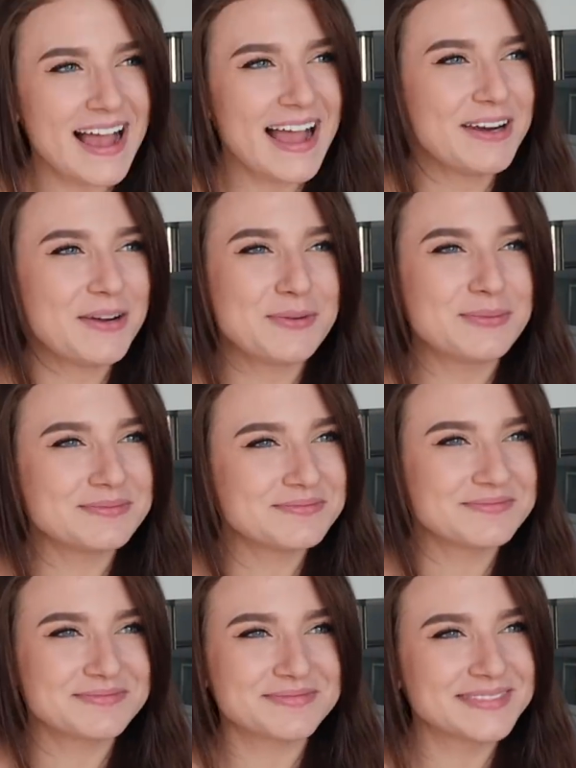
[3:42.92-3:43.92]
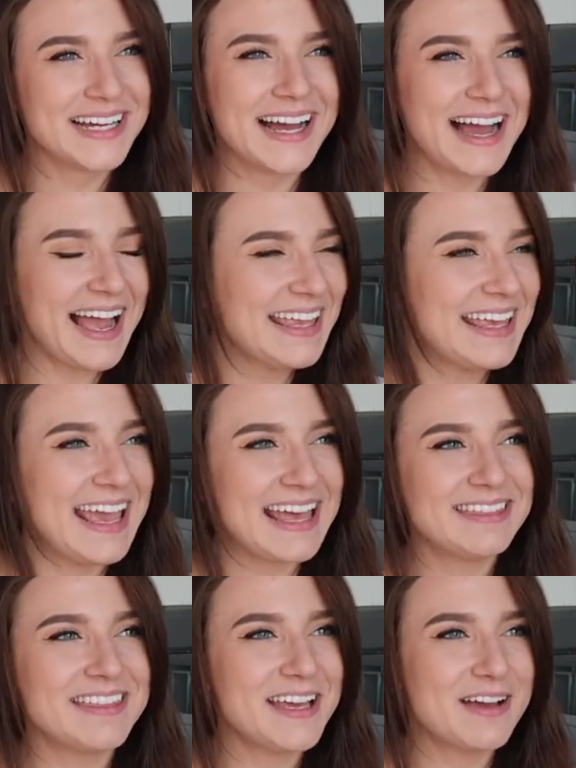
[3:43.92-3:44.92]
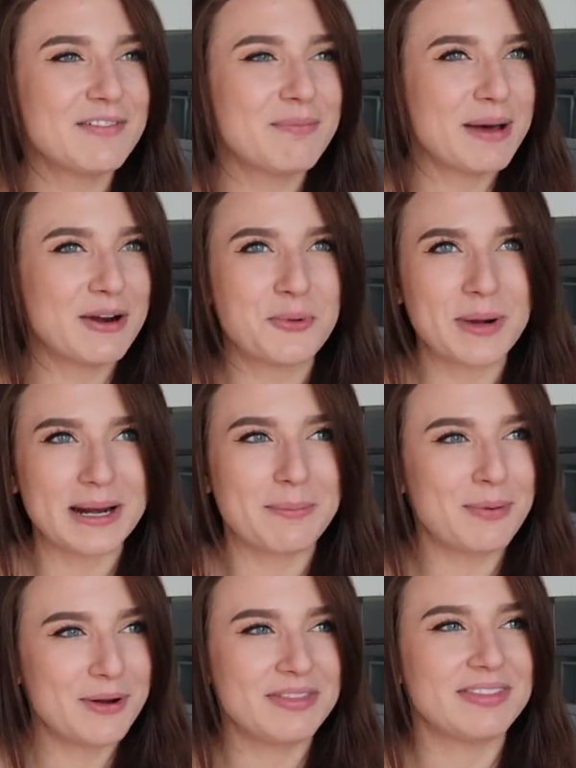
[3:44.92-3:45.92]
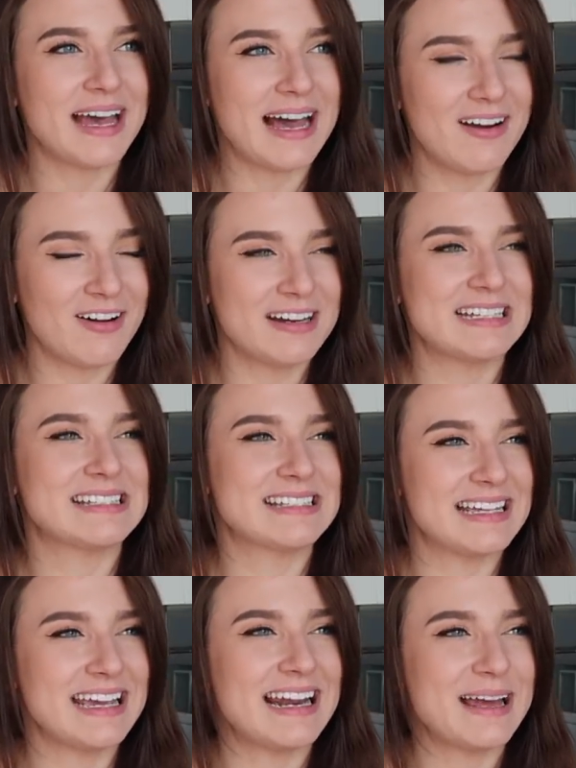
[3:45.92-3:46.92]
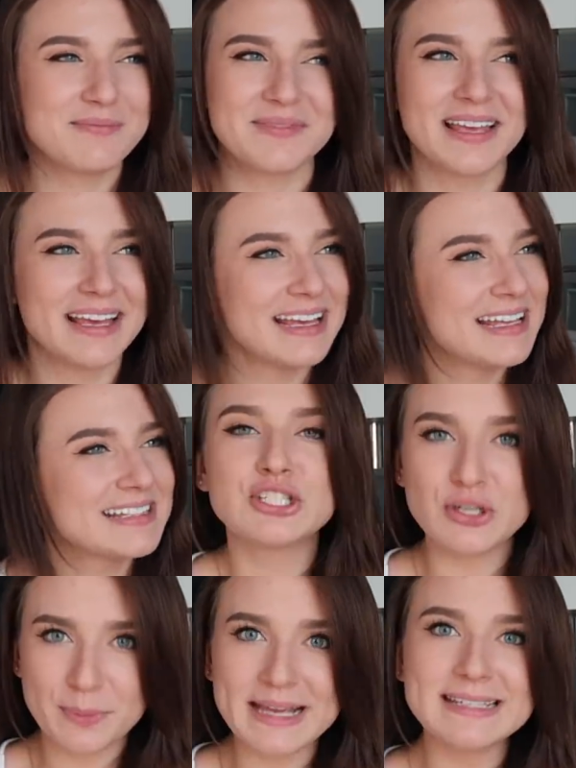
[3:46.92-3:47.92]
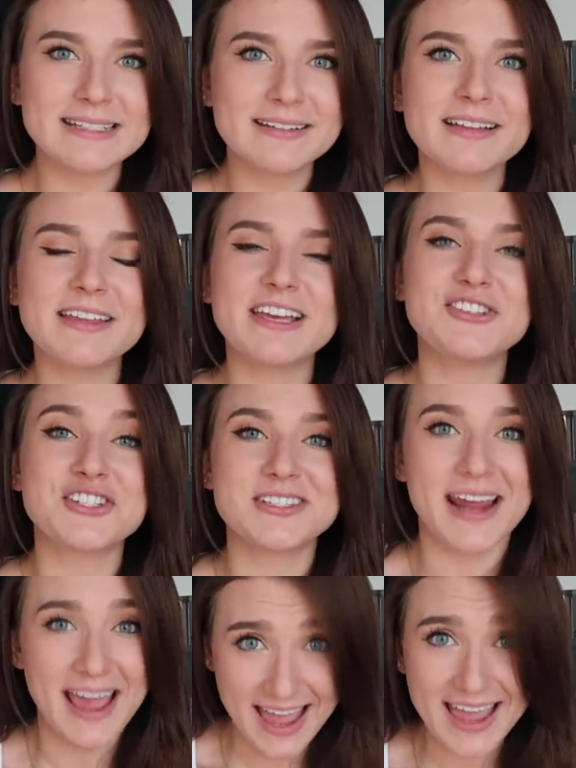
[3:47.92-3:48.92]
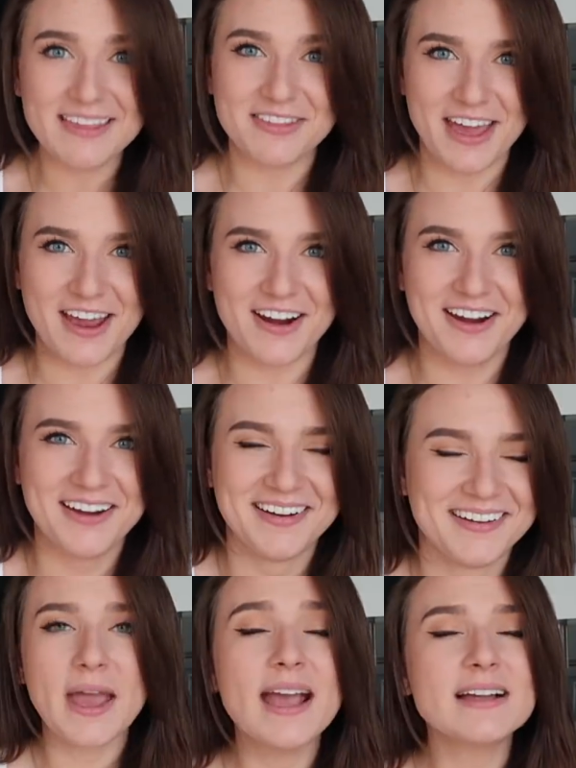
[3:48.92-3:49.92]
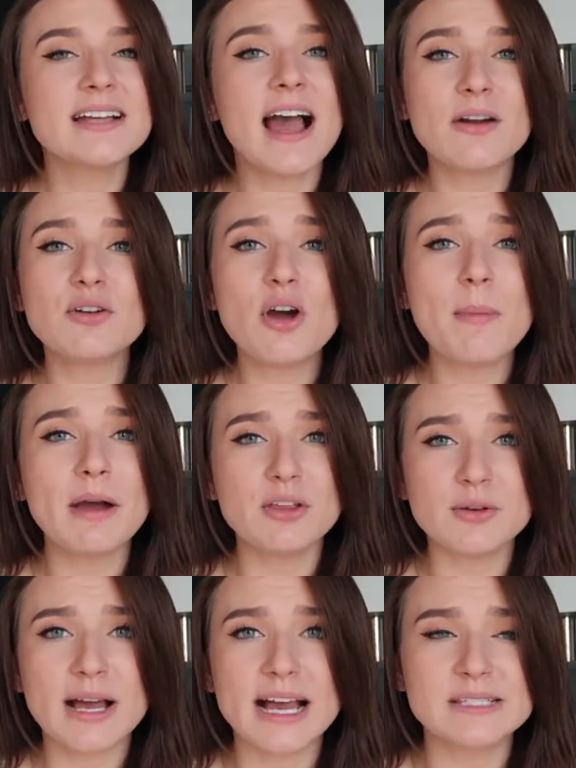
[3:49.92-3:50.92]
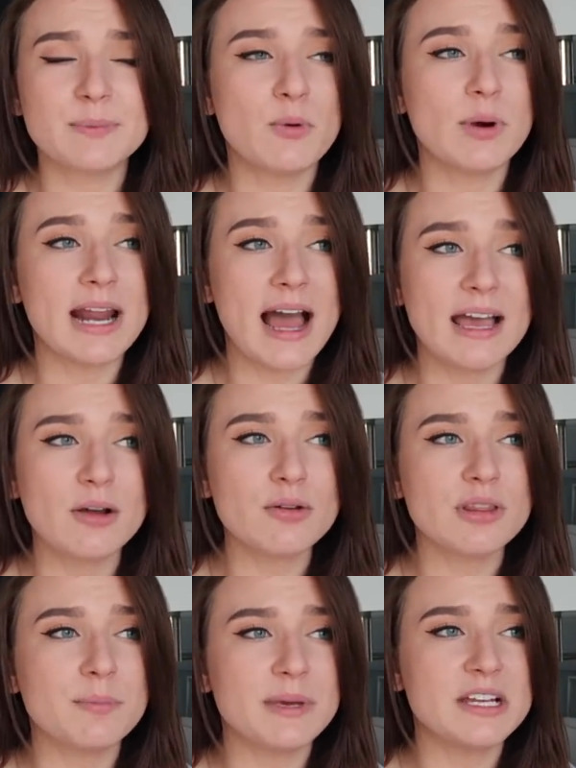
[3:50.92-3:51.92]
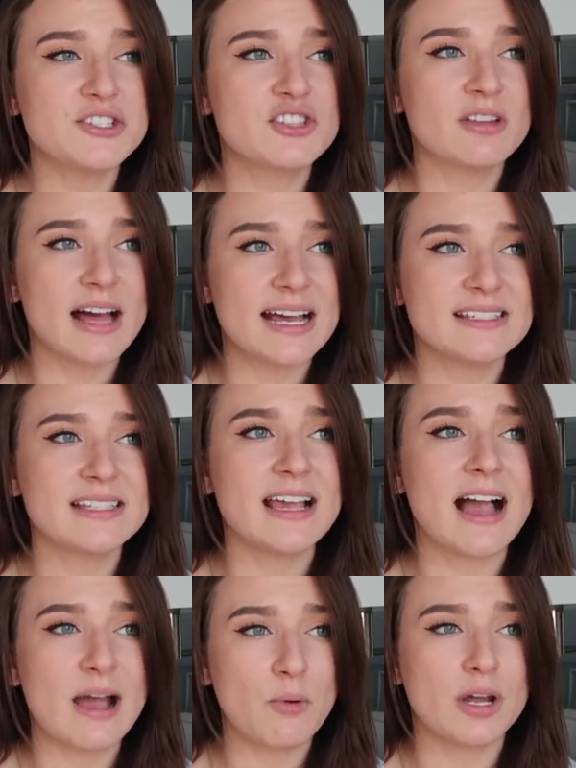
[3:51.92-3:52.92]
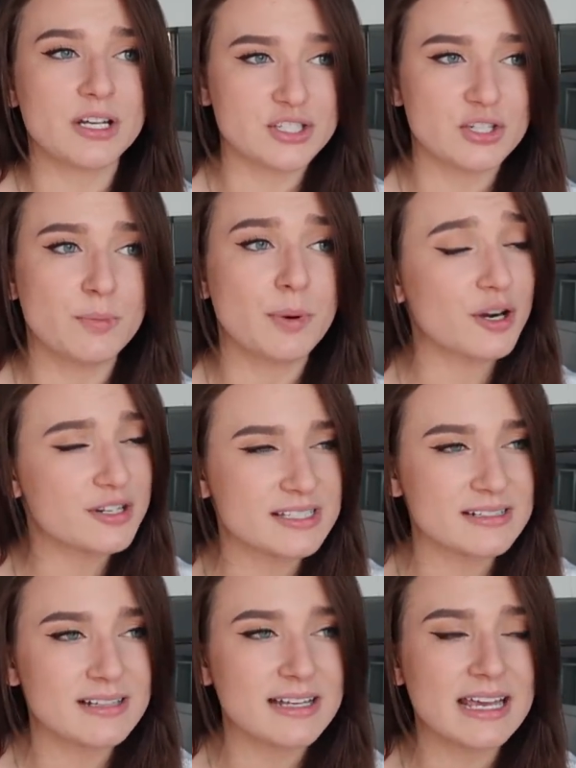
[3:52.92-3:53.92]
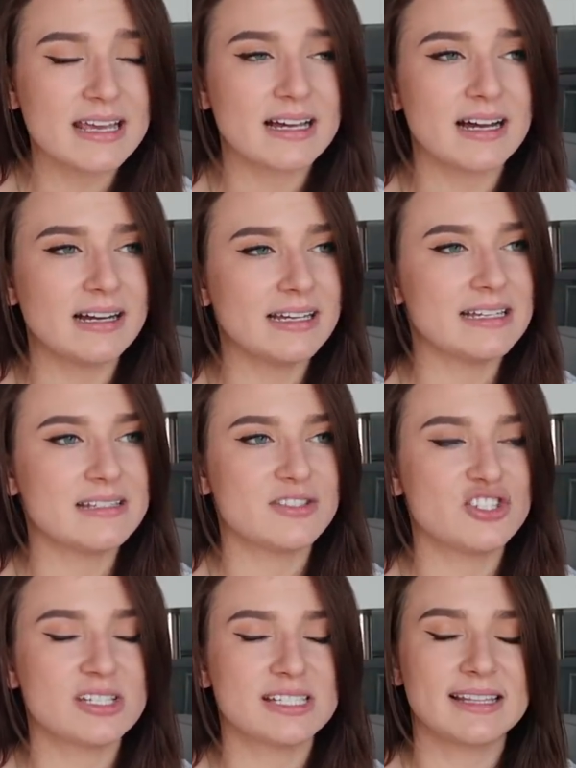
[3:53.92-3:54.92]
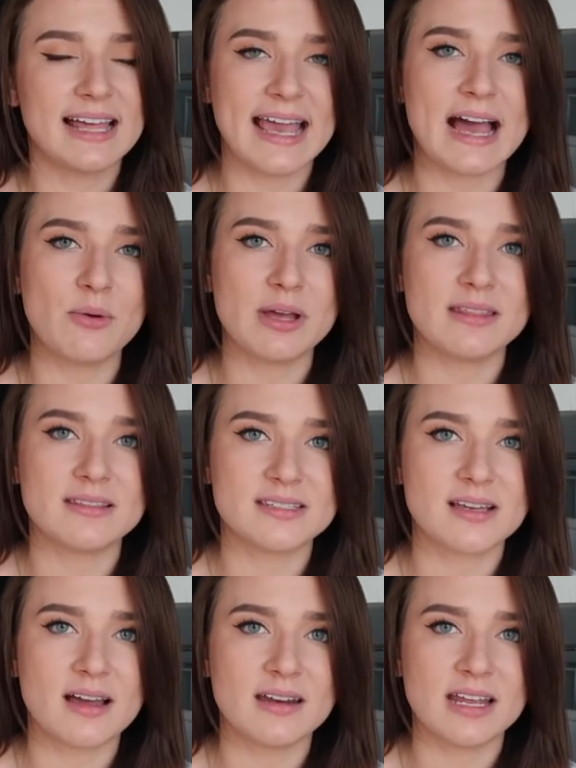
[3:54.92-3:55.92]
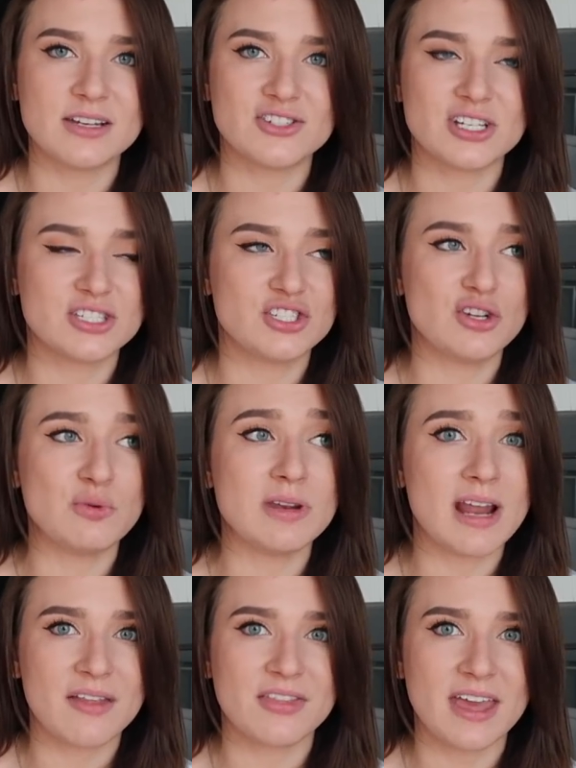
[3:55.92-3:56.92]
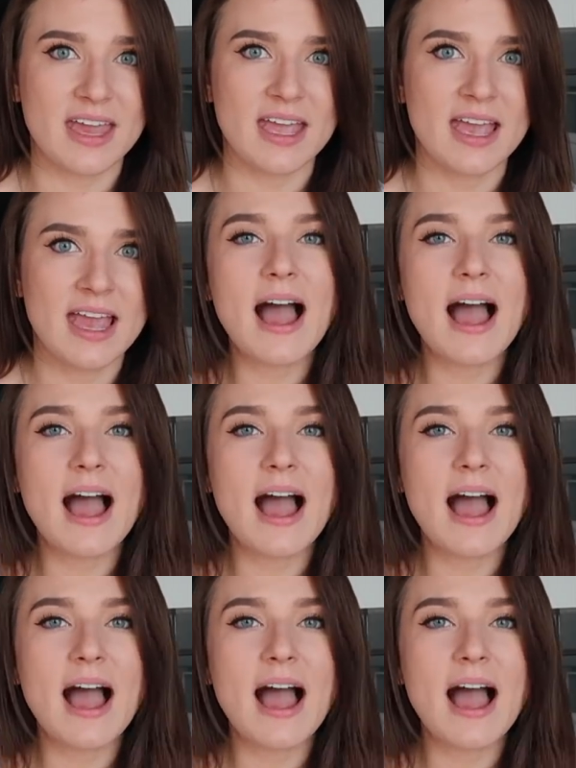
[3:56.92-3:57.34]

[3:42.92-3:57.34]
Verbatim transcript: I can't think of a better way to put that, honestly, so basically they just hang there. And I don't know about you guys, but when I go to the beach, the last thing I want to do personally is just lay out in the sun and just do nothing.